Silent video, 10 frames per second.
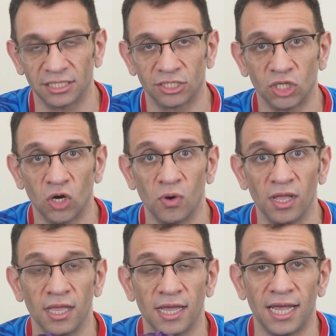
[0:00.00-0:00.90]
So
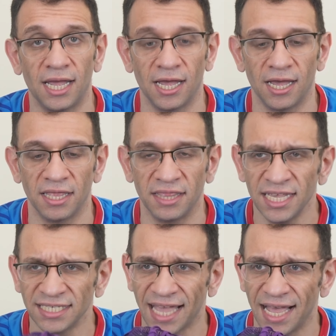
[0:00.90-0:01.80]

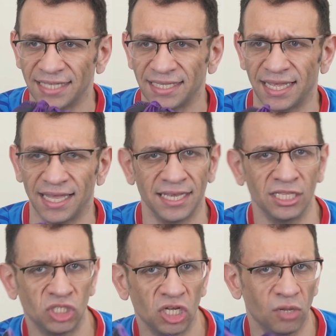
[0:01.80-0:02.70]
this has an
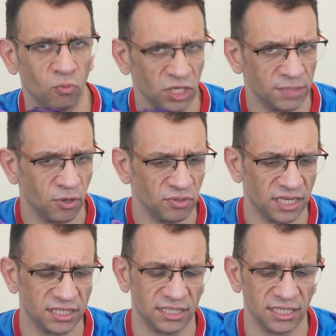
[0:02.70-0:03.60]
internal wishbone,
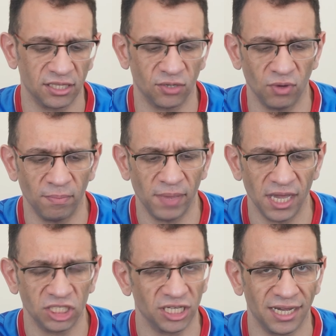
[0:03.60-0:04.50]
as they say on the web
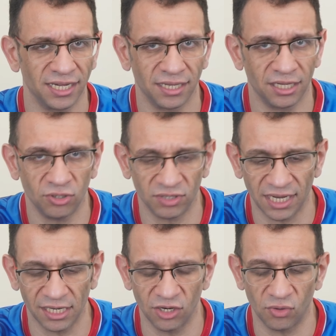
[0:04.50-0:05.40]
page. I don't
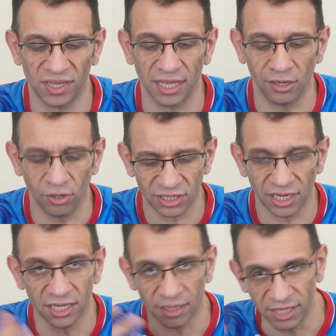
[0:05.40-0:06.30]
exactly know what that looks
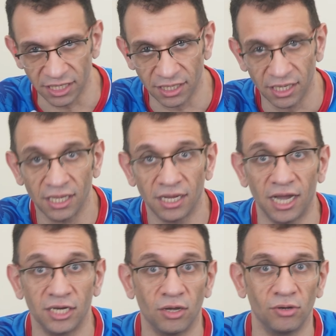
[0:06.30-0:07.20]
like. I mean, I
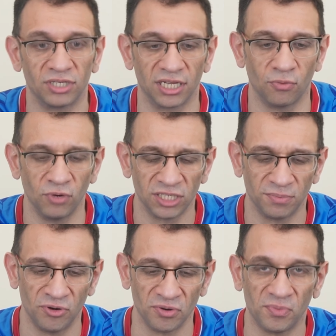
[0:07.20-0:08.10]
know it looks like a
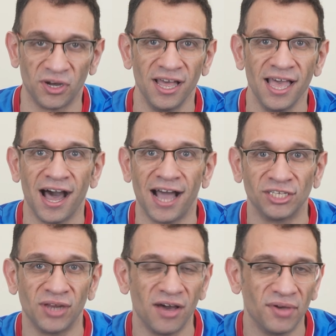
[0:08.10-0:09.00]
wishbone, but I
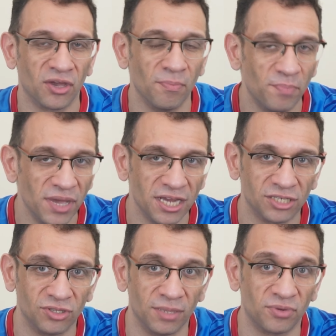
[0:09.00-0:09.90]
don't know how it compares
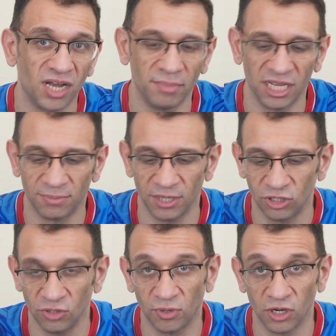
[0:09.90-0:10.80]
to the Prime SP
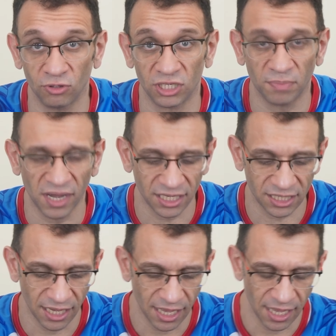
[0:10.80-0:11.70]
2.0 spikes.